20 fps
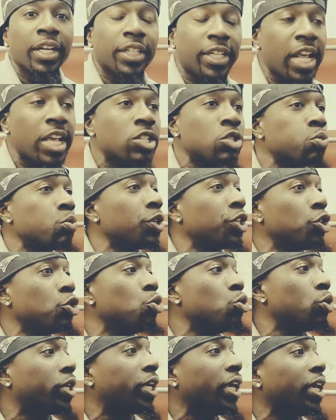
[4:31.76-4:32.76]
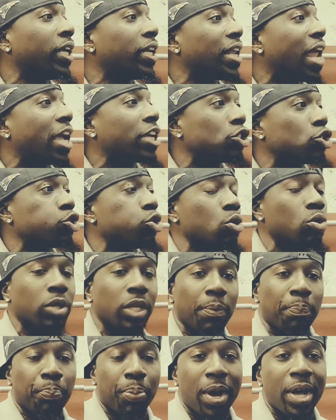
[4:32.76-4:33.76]
That's when you get like
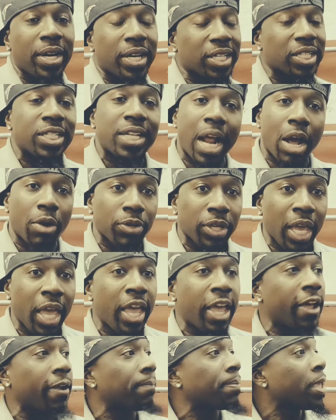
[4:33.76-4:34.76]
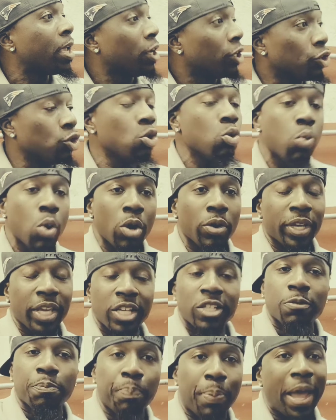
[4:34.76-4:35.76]
truly punished. Now, yeah, you will
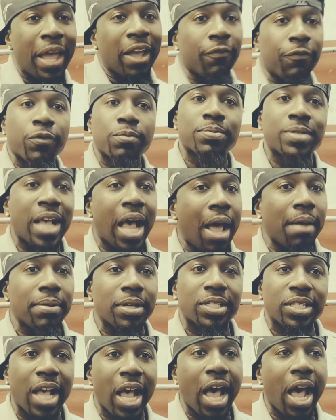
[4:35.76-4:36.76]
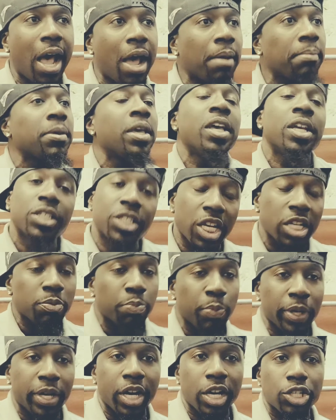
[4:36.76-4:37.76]
get spanked from time to time
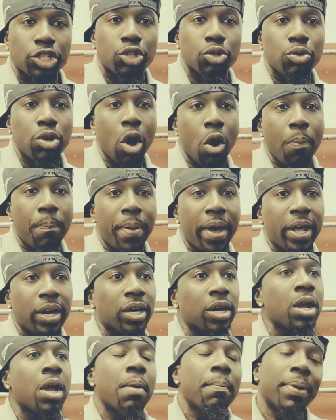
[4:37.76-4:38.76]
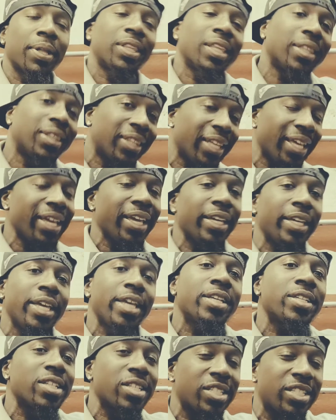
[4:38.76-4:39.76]
just because you know better. But the thing
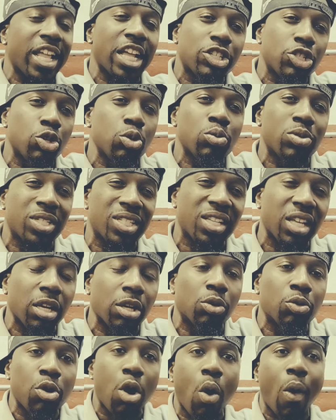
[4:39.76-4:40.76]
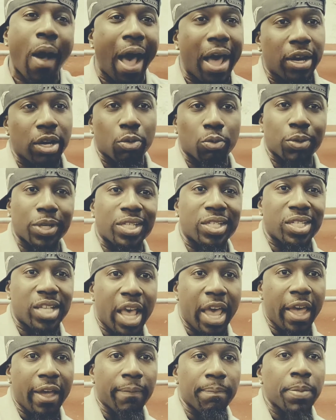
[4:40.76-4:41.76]
is, is that you still know how to
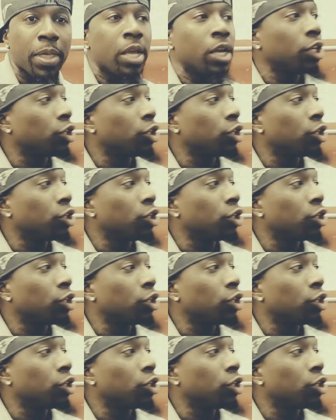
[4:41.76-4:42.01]
reset.